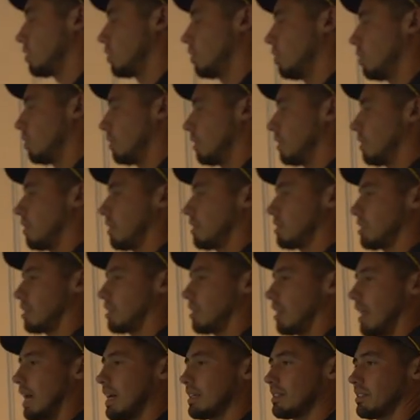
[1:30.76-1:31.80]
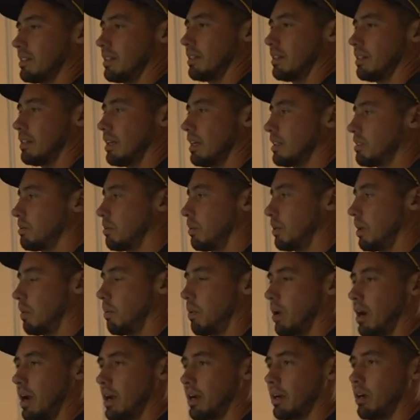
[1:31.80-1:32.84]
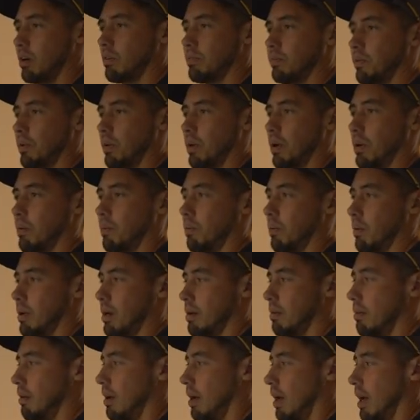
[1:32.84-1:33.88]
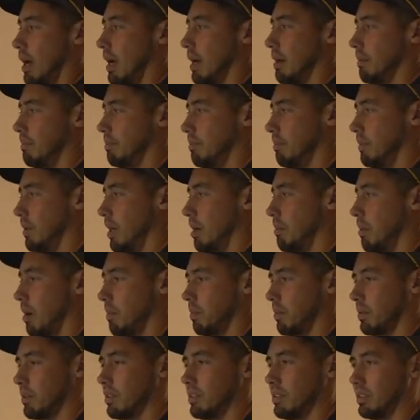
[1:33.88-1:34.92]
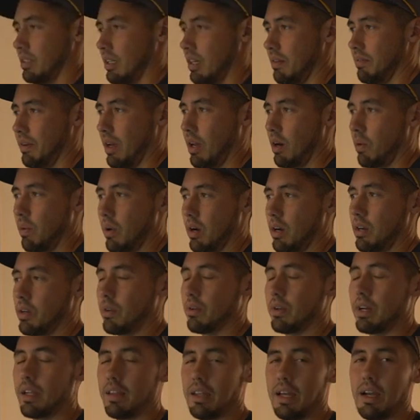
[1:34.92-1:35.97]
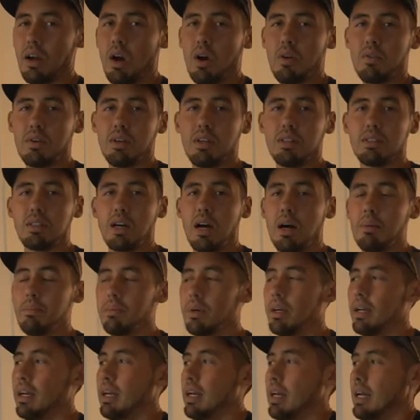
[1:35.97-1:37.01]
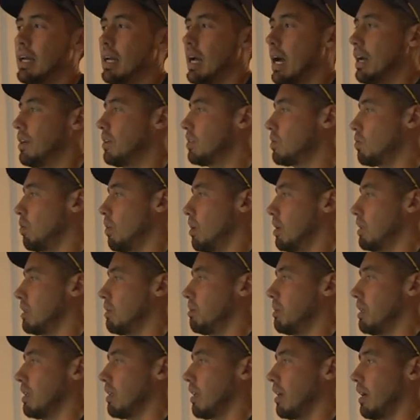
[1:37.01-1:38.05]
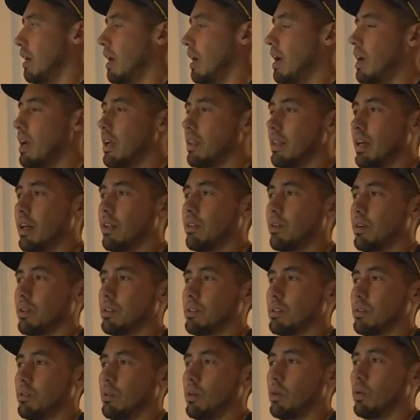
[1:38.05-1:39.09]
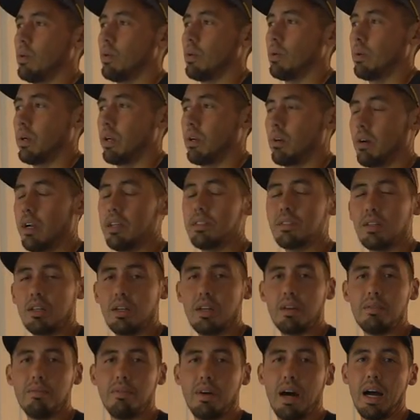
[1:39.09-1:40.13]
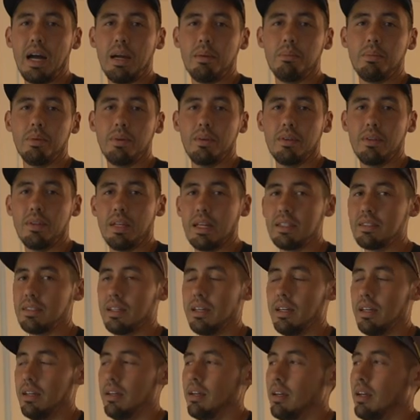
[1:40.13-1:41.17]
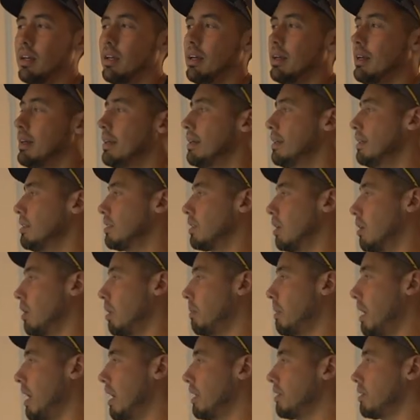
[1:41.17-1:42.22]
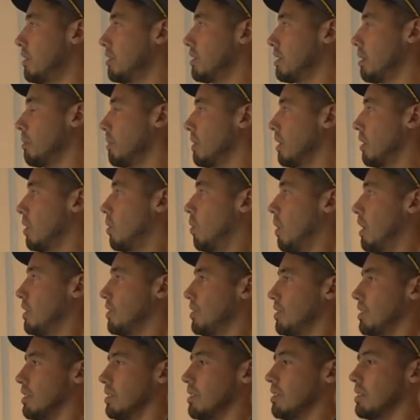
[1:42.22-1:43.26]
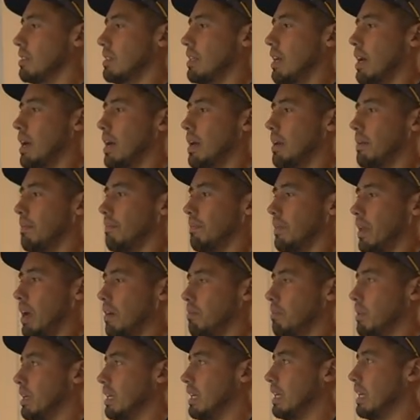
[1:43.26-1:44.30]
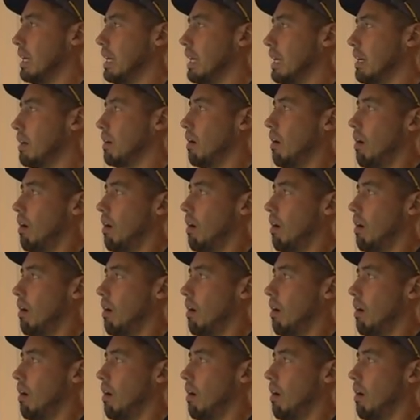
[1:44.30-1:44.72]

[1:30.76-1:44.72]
cool, it looks classy, and that's really what I go for when I come up with this stuff. I don't wanna do anything over the top. I just want it to be like, hey, that looks cool. It creates a good vibe, that's it. So let me answer some of the questions that I've been getting